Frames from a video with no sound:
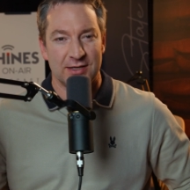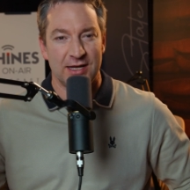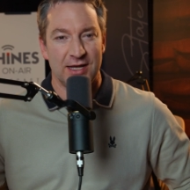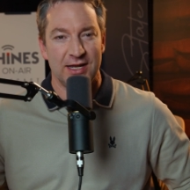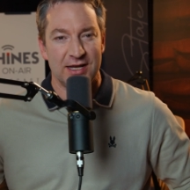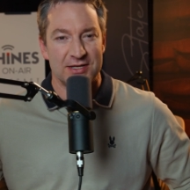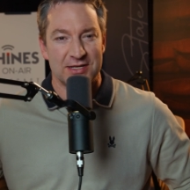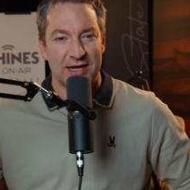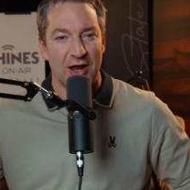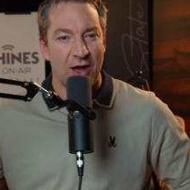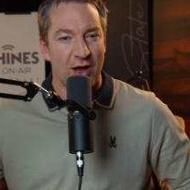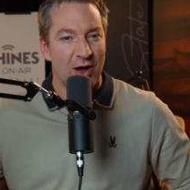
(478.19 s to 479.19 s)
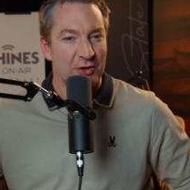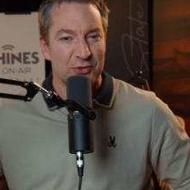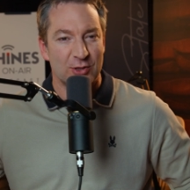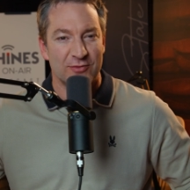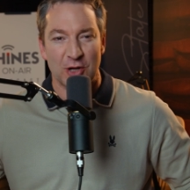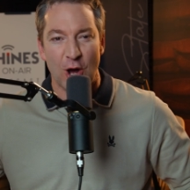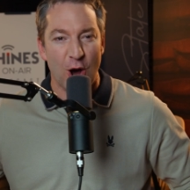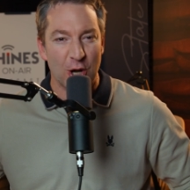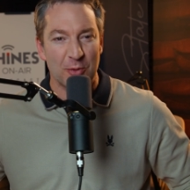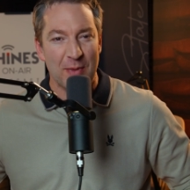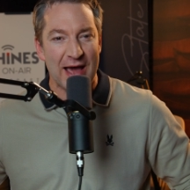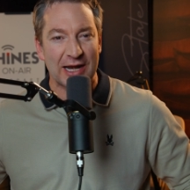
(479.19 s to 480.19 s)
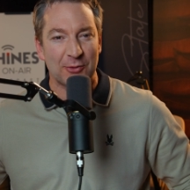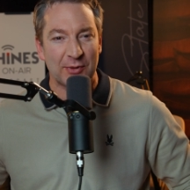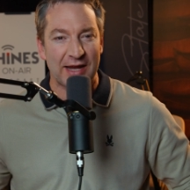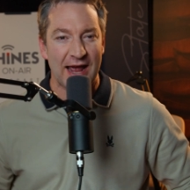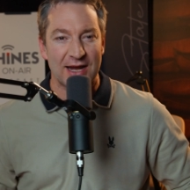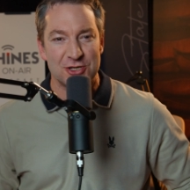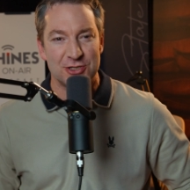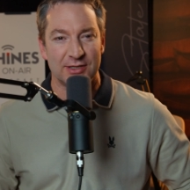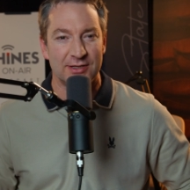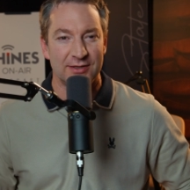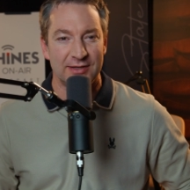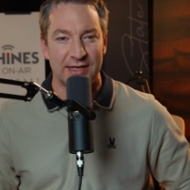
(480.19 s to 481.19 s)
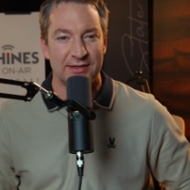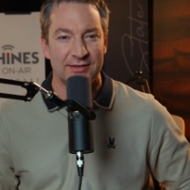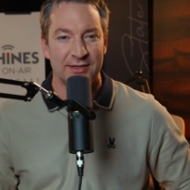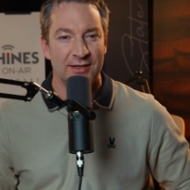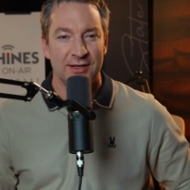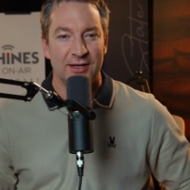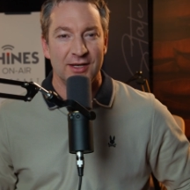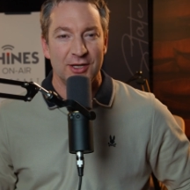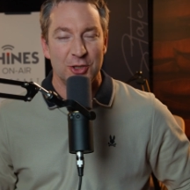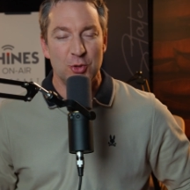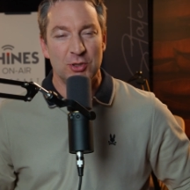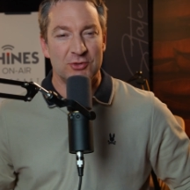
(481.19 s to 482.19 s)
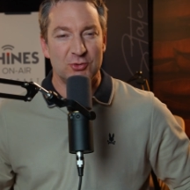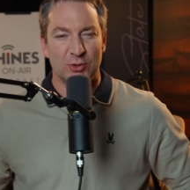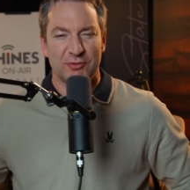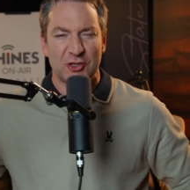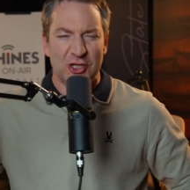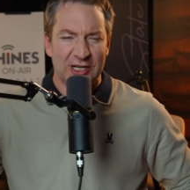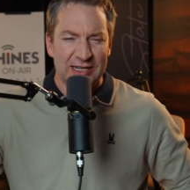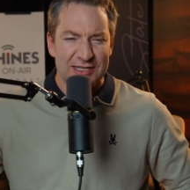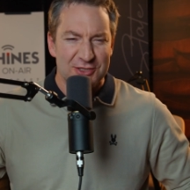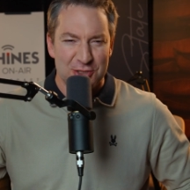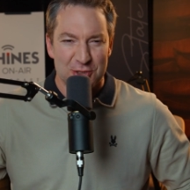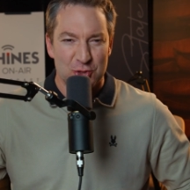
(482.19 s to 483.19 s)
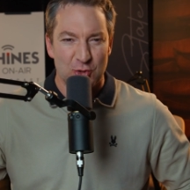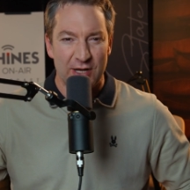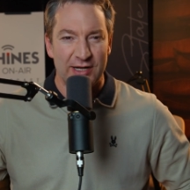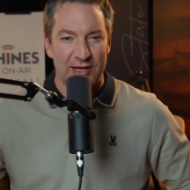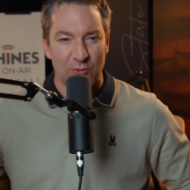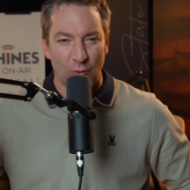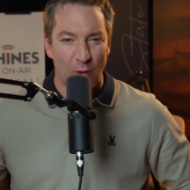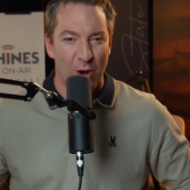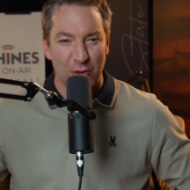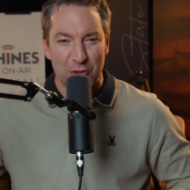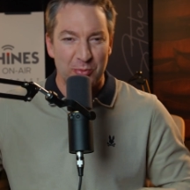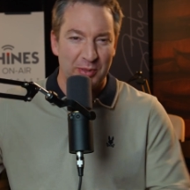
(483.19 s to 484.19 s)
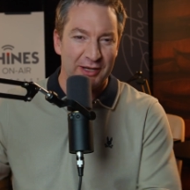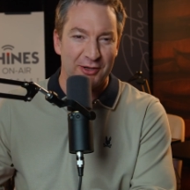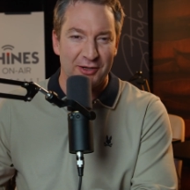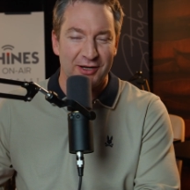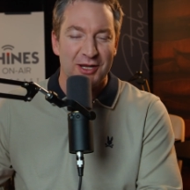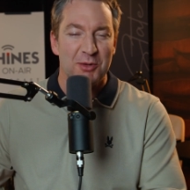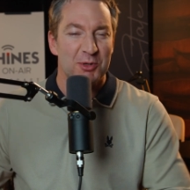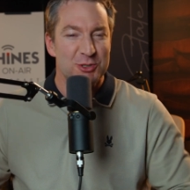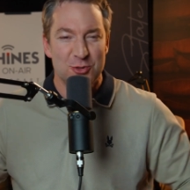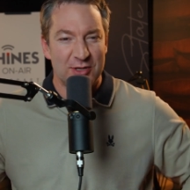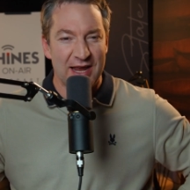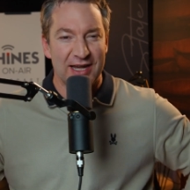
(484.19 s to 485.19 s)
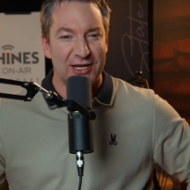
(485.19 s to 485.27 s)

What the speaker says: It is sort of an automatic reaction that you can sort of concentrate and walk better, but you can't